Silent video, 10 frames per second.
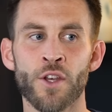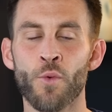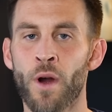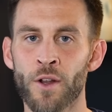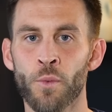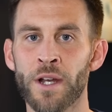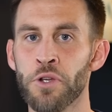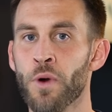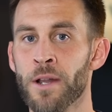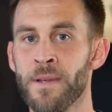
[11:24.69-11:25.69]
You want to win,
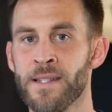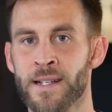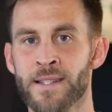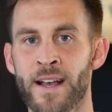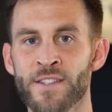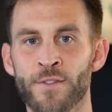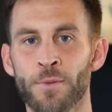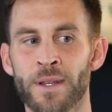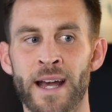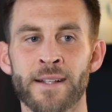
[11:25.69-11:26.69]
you want to be
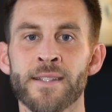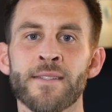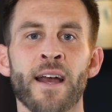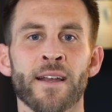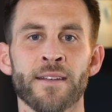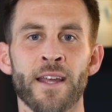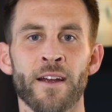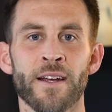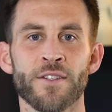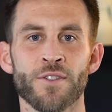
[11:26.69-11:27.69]
successful, but that's
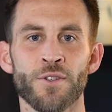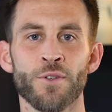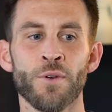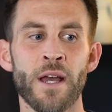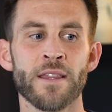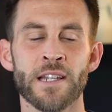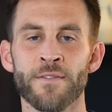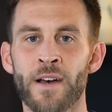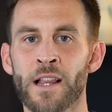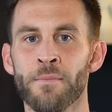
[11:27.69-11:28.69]
secondary to the
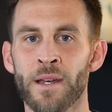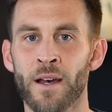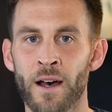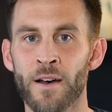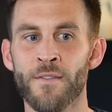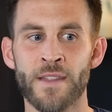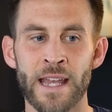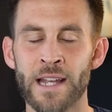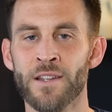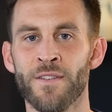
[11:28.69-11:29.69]
development of the
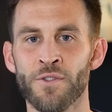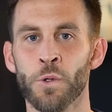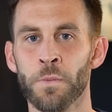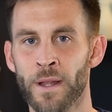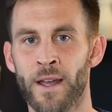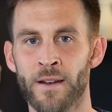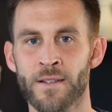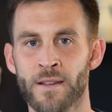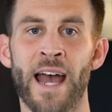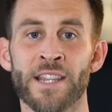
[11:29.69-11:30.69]
individual
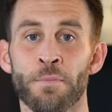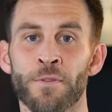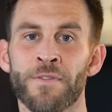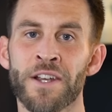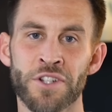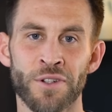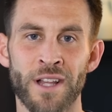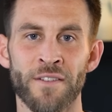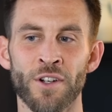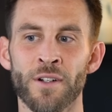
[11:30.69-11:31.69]
players. At the professional
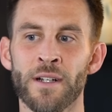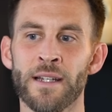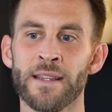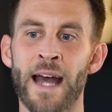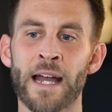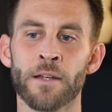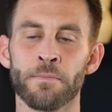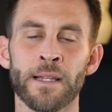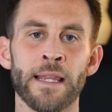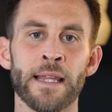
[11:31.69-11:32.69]
level, that
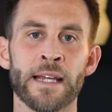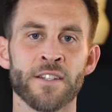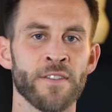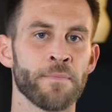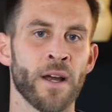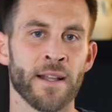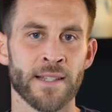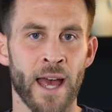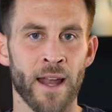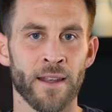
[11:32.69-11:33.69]
completely gets flipped on
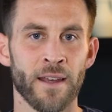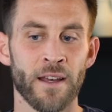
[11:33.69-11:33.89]
its head.